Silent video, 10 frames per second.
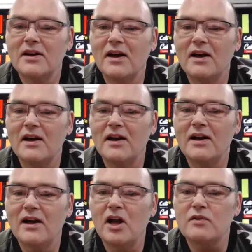
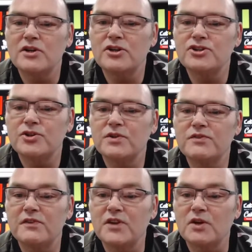I already took you
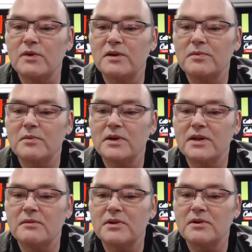50 quid, but my
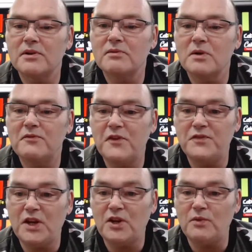name didn't come up.
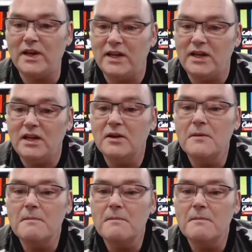50 quid!